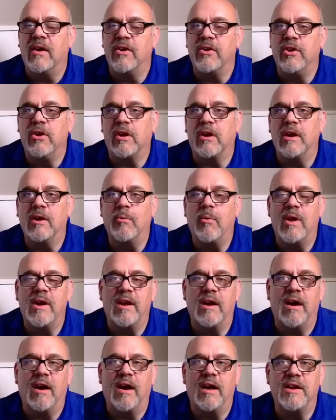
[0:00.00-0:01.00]
you're going to want
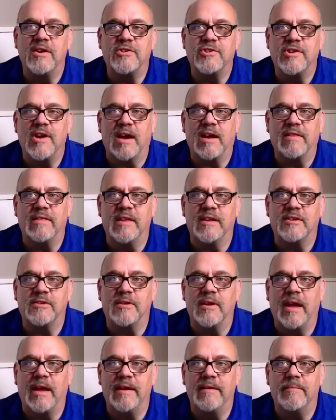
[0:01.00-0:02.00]
to uncheck this
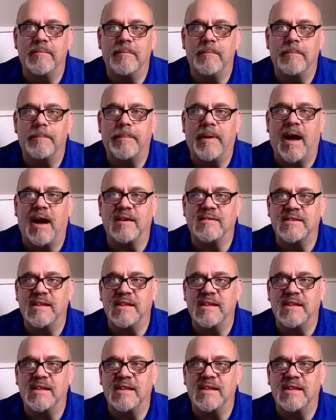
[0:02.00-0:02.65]
box